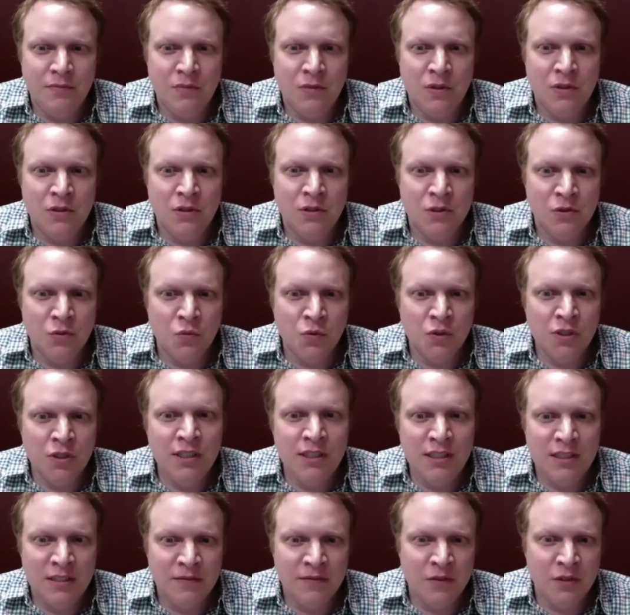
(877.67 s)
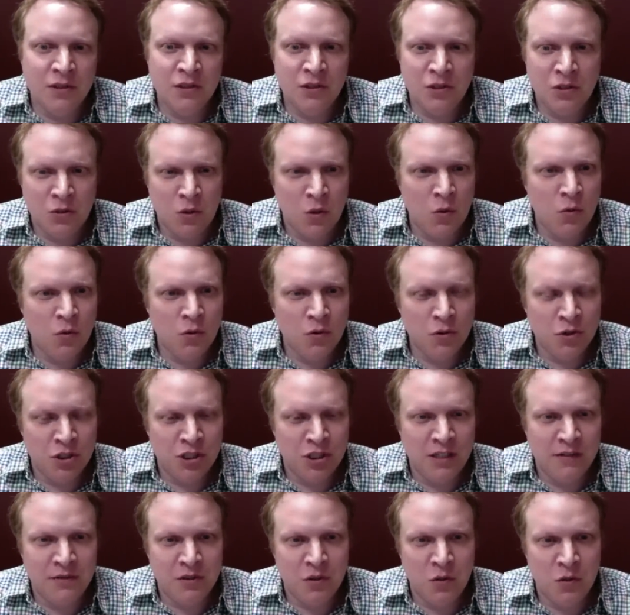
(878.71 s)
there's a really different tonal
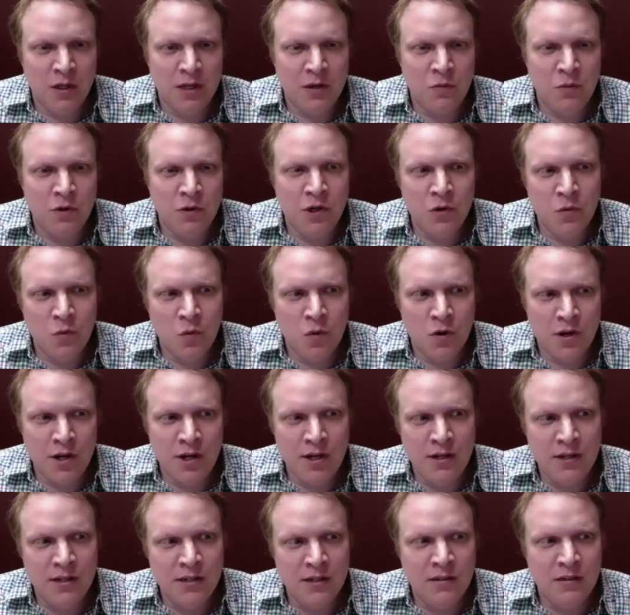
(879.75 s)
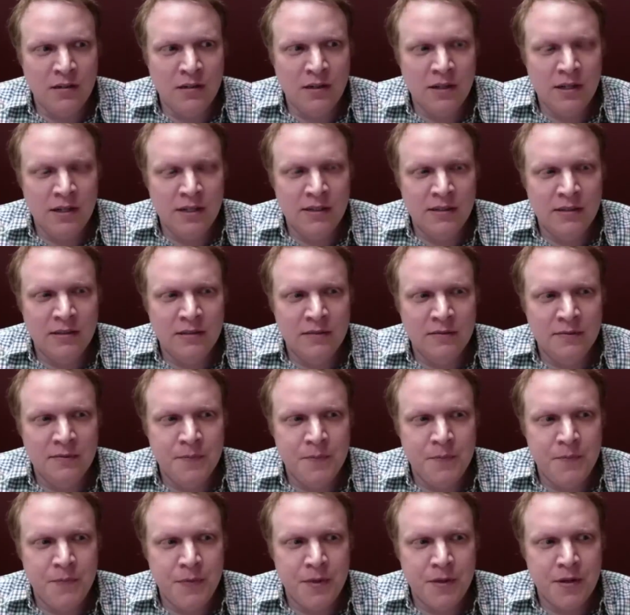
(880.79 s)
shift. So like when you're working in
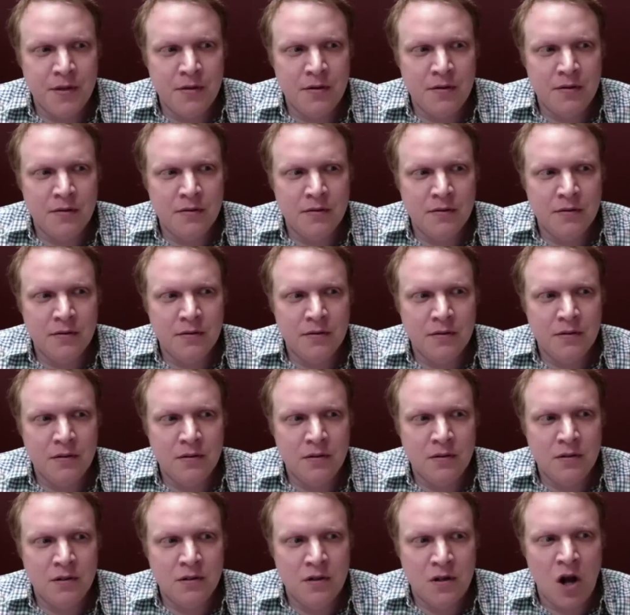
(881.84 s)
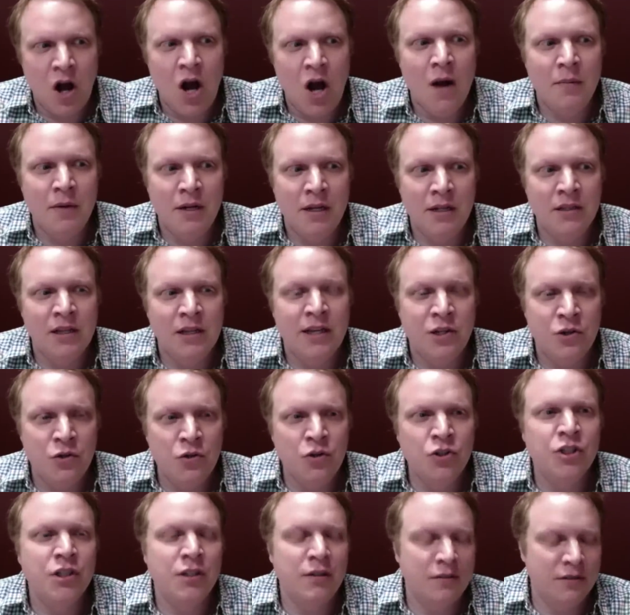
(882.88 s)
comedy, like
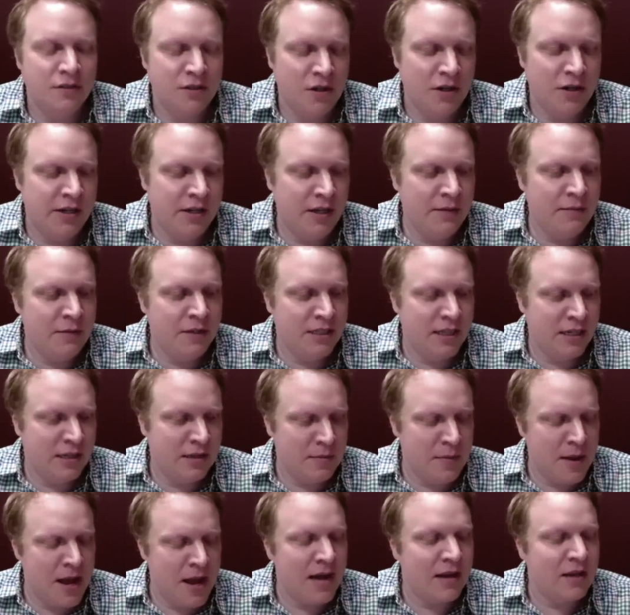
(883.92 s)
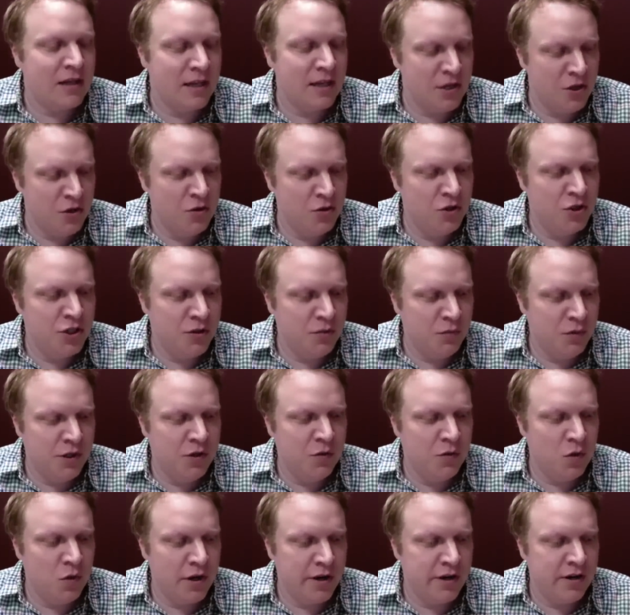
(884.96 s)
usually, sorry, let me take it back. Like usually when you're
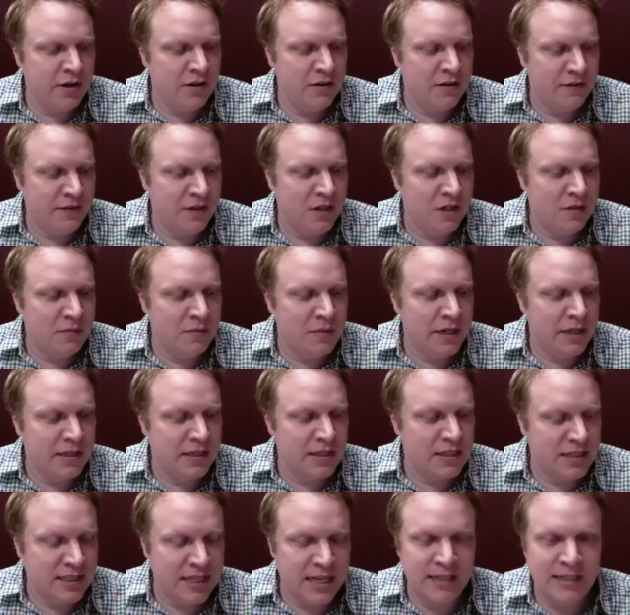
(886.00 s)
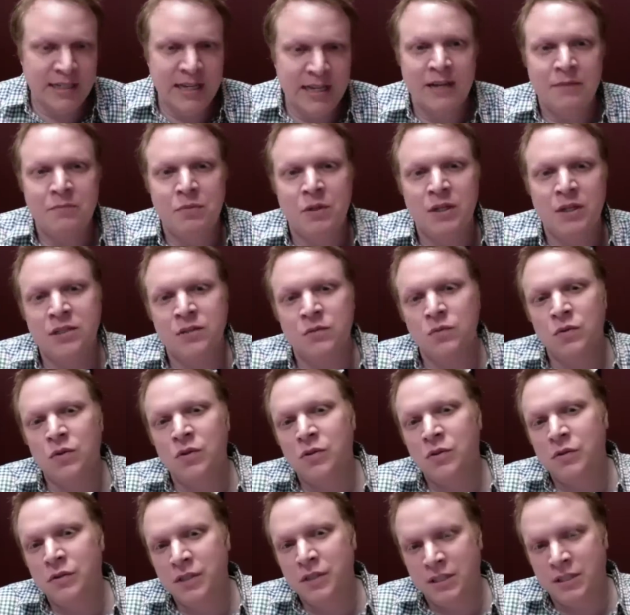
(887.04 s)
working on a film, like the set deck plays a
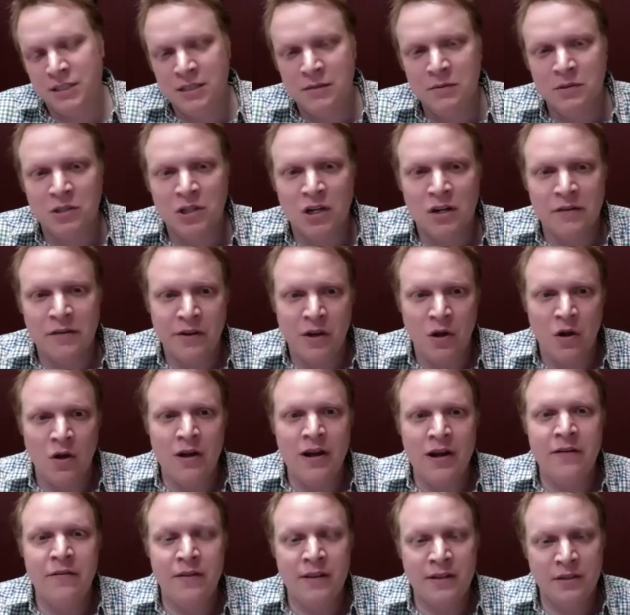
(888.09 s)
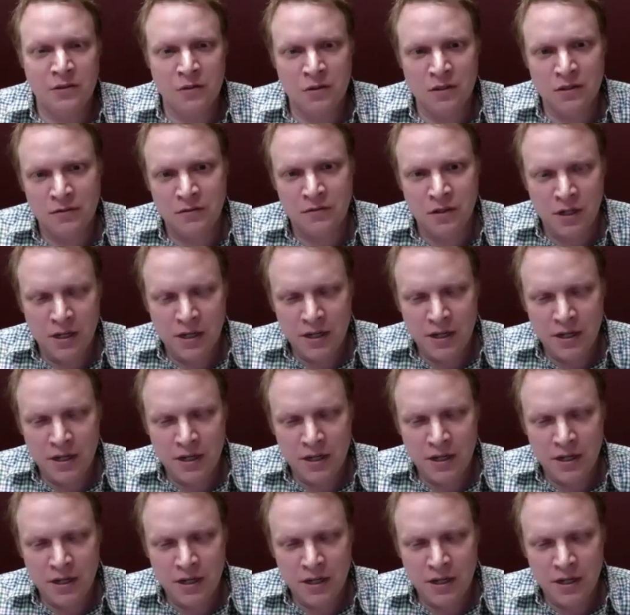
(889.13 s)
role, the cinematography, everything sort of